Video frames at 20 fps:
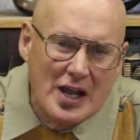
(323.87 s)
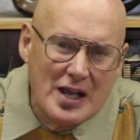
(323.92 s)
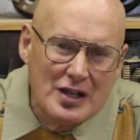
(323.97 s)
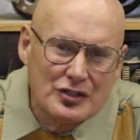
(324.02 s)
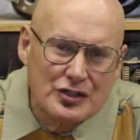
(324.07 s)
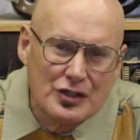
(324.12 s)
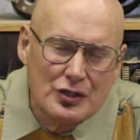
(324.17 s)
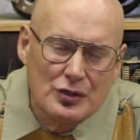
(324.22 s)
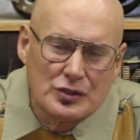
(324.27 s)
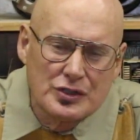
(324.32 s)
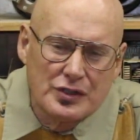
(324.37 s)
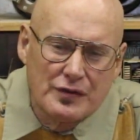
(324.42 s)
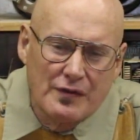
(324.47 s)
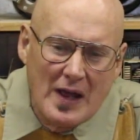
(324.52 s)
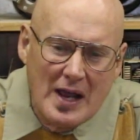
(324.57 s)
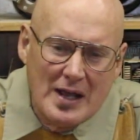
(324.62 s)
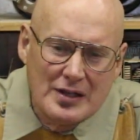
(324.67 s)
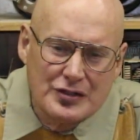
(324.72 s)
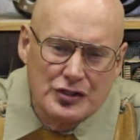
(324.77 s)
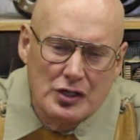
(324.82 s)
hand tools
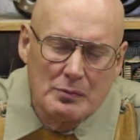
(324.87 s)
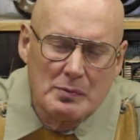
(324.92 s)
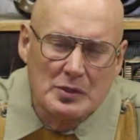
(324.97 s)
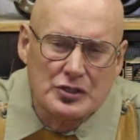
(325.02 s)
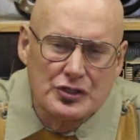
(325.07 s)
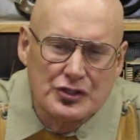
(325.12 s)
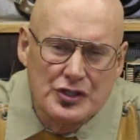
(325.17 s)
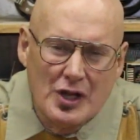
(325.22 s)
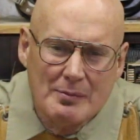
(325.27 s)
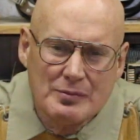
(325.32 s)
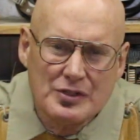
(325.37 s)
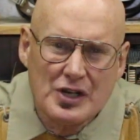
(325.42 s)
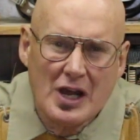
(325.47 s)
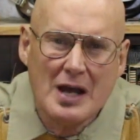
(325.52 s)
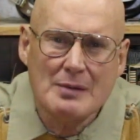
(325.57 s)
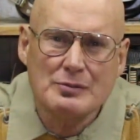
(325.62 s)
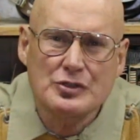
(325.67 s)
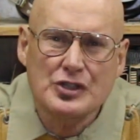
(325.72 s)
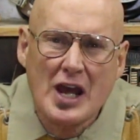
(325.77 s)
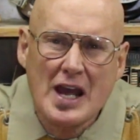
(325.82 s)
faster, but
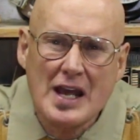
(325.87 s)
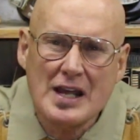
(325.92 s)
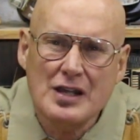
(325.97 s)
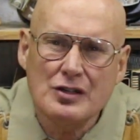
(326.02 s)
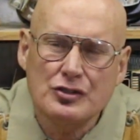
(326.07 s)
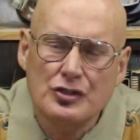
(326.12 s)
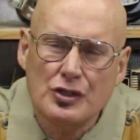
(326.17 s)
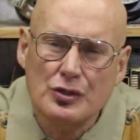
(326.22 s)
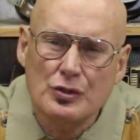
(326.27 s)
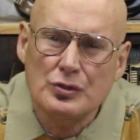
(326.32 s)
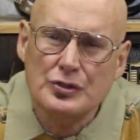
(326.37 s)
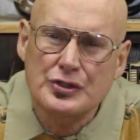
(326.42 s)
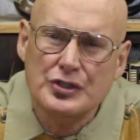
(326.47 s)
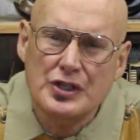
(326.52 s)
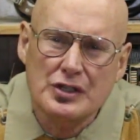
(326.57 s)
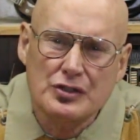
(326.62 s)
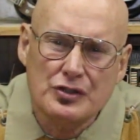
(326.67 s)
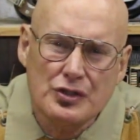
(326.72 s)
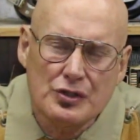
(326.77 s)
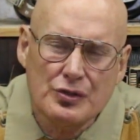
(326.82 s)
sometimes hand tools
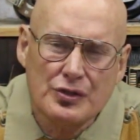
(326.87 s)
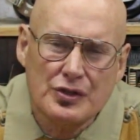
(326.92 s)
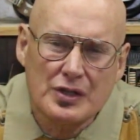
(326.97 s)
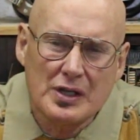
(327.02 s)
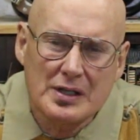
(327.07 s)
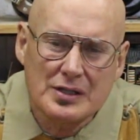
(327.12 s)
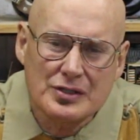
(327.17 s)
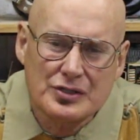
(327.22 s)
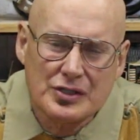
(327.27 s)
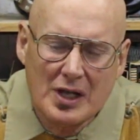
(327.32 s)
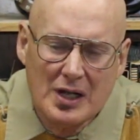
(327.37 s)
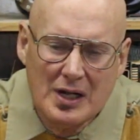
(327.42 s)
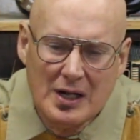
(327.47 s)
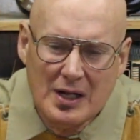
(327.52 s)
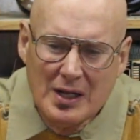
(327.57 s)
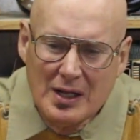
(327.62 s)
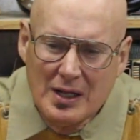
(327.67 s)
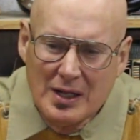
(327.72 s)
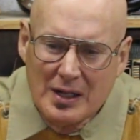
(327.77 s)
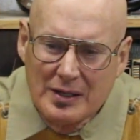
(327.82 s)
can do things
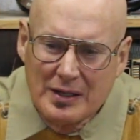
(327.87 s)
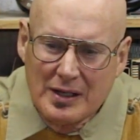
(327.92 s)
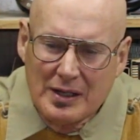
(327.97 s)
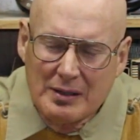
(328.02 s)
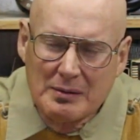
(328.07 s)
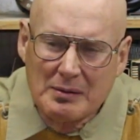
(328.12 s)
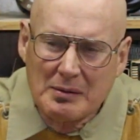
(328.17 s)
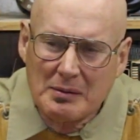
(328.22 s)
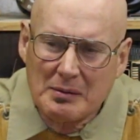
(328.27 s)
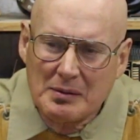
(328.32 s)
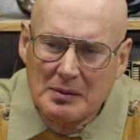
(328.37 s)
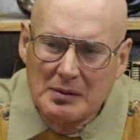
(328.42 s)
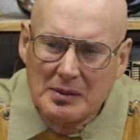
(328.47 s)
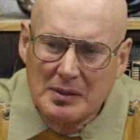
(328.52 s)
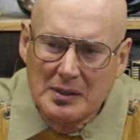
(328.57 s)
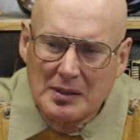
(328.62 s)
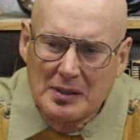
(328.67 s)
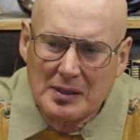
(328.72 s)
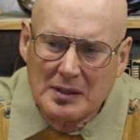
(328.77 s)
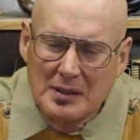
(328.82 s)
that
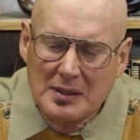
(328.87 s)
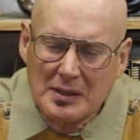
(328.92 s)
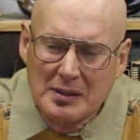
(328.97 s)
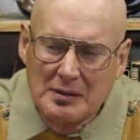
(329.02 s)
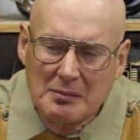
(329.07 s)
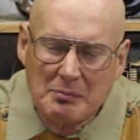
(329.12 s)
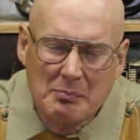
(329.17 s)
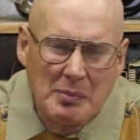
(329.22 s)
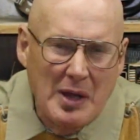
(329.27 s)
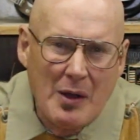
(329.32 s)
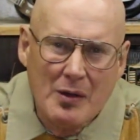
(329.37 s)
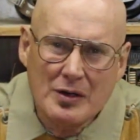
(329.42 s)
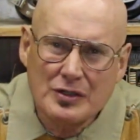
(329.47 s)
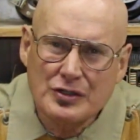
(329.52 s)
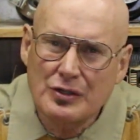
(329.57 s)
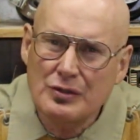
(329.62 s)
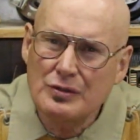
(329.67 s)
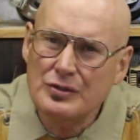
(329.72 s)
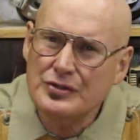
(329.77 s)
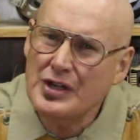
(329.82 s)
power
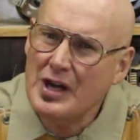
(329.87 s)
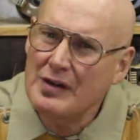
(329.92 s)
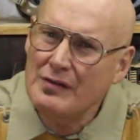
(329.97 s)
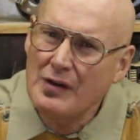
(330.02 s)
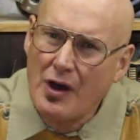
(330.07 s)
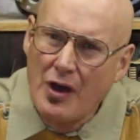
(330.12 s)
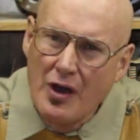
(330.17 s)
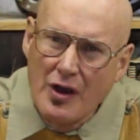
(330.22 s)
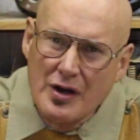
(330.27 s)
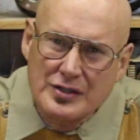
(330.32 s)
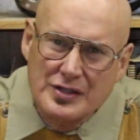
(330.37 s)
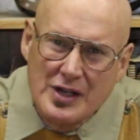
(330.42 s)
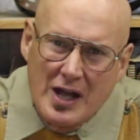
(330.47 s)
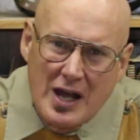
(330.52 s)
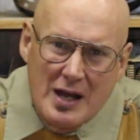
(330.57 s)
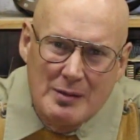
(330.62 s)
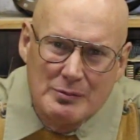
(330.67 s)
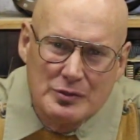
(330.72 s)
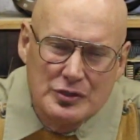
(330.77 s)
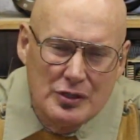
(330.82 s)
tools have a hard
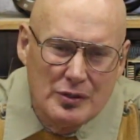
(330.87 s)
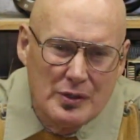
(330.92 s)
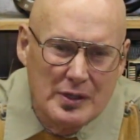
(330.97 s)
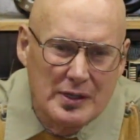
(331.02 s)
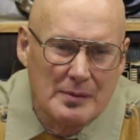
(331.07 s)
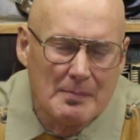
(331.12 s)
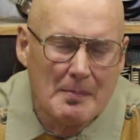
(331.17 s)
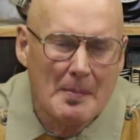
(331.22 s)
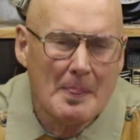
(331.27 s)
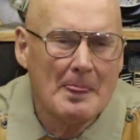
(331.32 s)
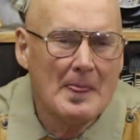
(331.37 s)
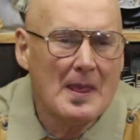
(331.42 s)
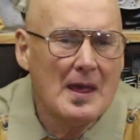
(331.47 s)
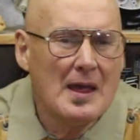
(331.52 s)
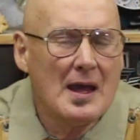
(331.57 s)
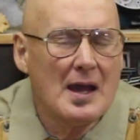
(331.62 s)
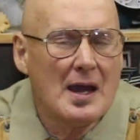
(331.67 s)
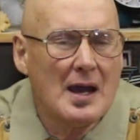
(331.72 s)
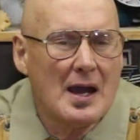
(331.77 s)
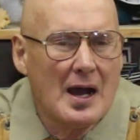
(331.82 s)
time doing.
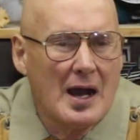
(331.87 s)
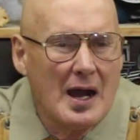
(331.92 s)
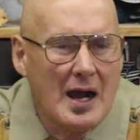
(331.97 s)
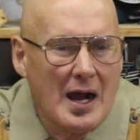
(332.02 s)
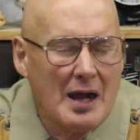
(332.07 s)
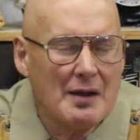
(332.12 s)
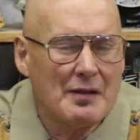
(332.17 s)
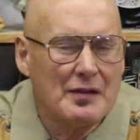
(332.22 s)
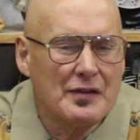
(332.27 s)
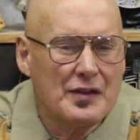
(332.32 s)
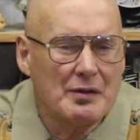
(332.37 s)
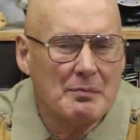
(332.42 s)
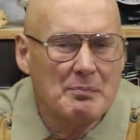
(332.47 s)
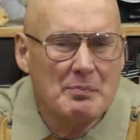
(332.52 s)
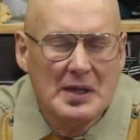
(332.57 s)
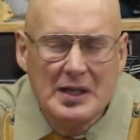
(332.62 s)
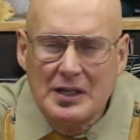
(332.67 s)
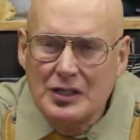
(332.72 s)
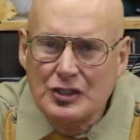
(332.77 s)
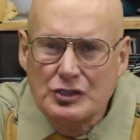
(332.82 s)
The
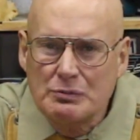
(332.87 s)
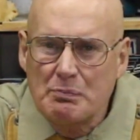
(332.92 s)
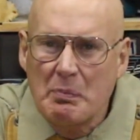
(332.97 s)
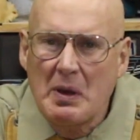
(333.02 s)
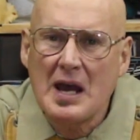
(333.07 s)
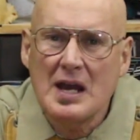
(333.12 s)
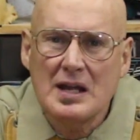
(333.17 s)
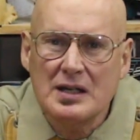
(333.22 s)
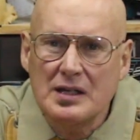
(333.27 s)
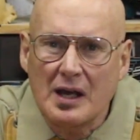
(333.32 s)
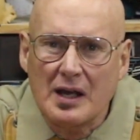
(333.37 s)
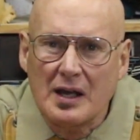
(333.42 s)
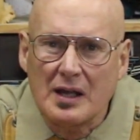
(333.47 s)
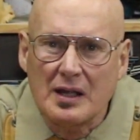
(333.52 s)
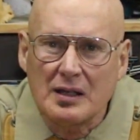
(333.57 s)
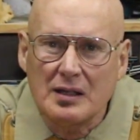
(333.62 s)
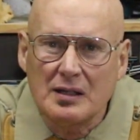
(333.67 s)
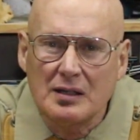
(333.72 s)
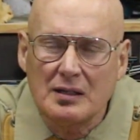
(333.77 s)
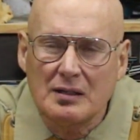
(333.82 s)
biggest
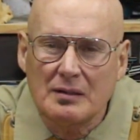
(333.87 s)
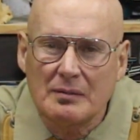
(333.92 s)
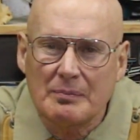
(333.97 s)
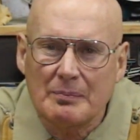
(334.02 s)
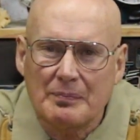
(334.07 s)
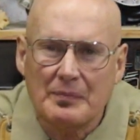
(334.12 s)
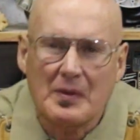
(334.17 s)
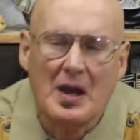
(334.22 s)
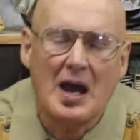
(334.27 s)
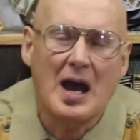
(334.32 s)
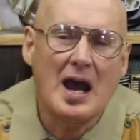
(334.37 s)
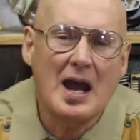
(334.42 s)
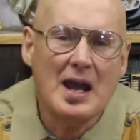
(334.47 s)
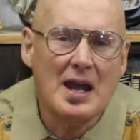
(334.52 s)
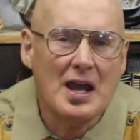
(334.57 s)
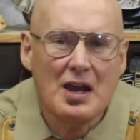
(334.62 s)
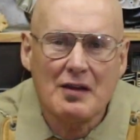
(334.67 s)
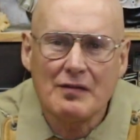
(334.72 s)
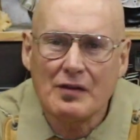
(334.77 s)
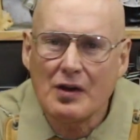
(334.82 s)
payday I
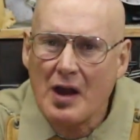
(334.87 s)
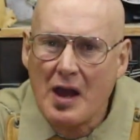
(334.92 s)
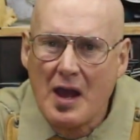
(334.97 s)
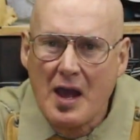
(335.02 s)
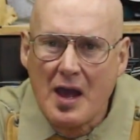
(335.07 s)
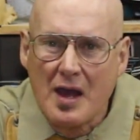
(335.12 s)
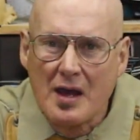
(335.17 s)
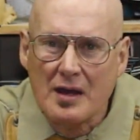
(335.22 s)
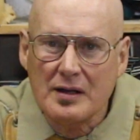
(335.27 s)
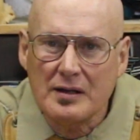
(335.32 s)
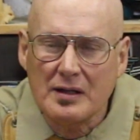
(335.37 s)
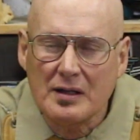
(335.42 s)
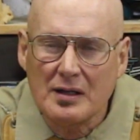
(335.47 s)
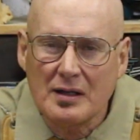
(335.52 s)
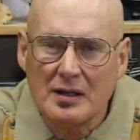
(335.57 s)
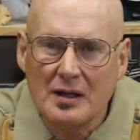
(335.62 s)
ever had